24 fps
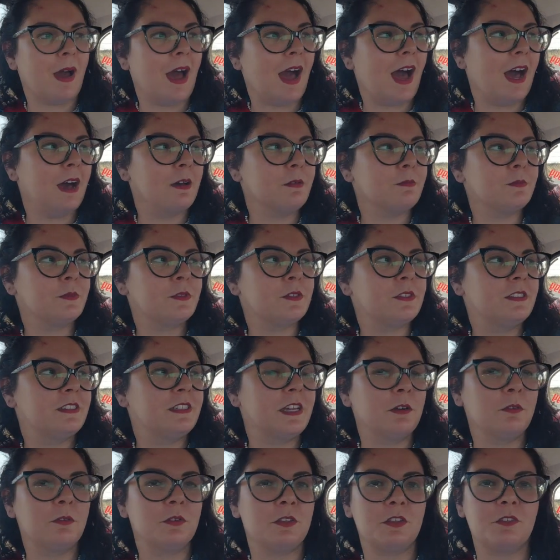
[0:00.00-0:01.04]
perhaps
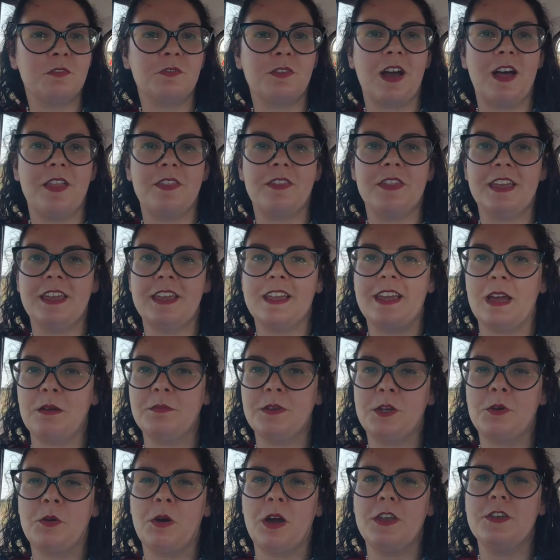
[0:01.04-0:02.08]
deal with the fact that it can
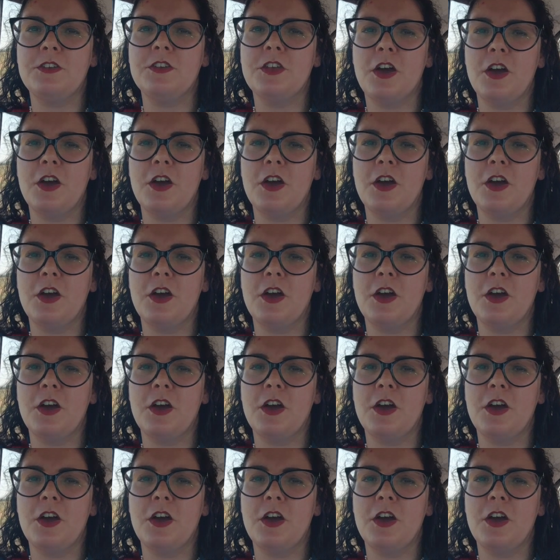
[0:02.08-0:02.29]
be quite